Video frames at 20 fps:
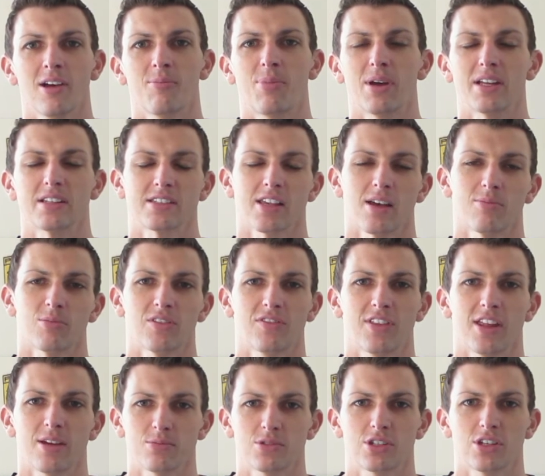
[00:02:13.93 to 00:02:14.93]
But some of
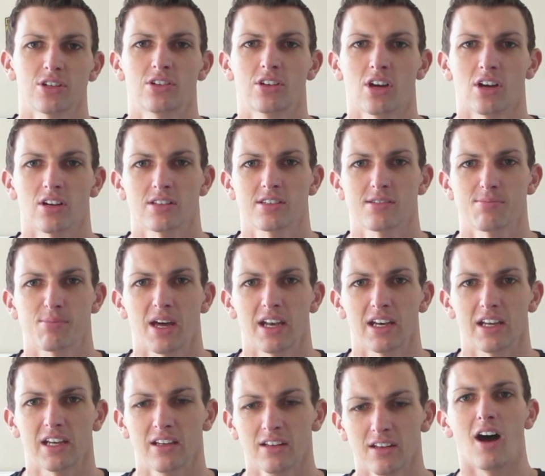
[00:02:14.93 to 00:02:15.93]
them do cost
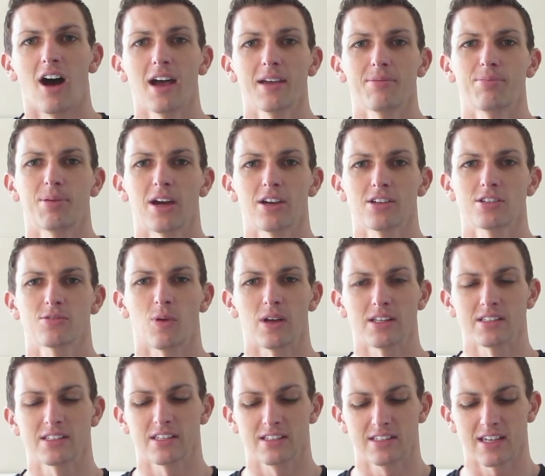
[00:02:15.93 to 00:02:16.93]
money. I post
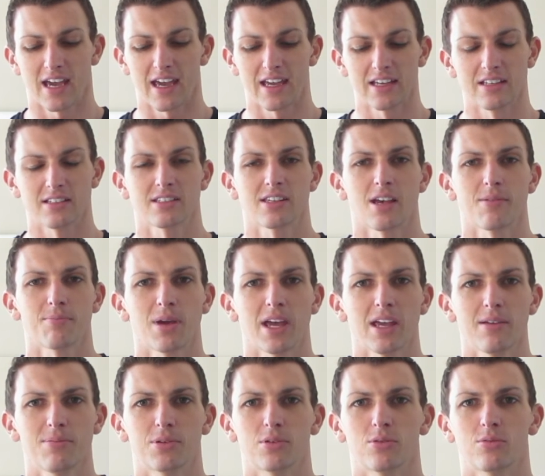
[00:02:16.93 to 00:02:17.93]
once a day. Some
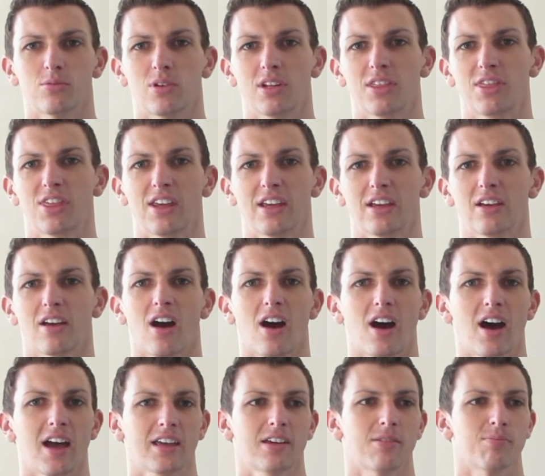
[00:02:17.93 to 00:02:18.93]
people would think
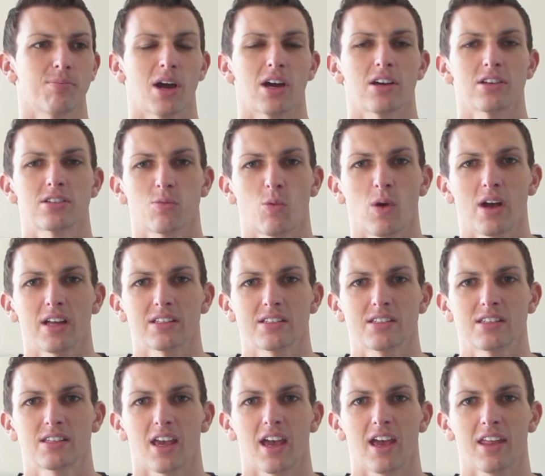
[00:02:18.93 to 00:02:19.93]
I can post
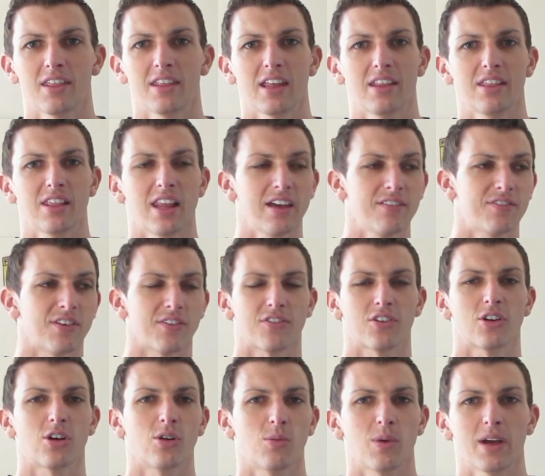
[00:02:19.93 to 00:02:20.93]
once and then leave it
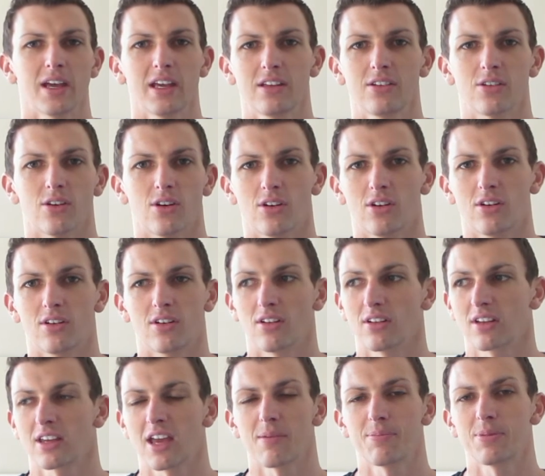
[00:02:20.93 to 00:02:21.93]
for a week or
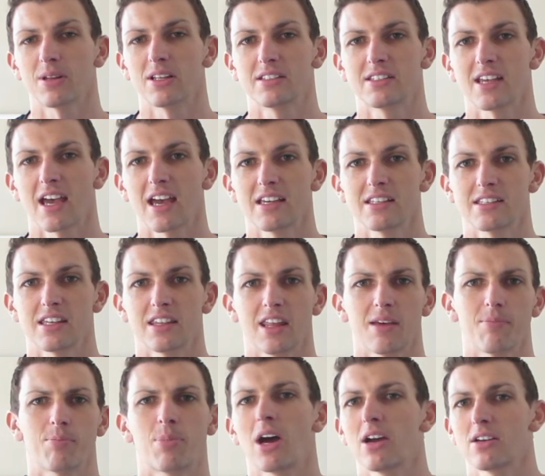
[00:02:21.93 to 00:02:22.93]
a couple of days and
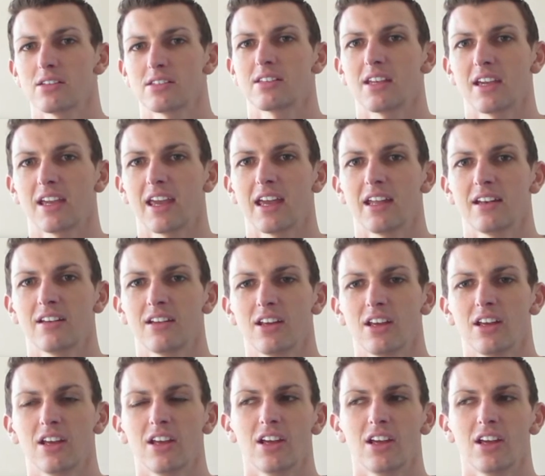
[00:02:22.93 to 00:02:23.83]
then post again.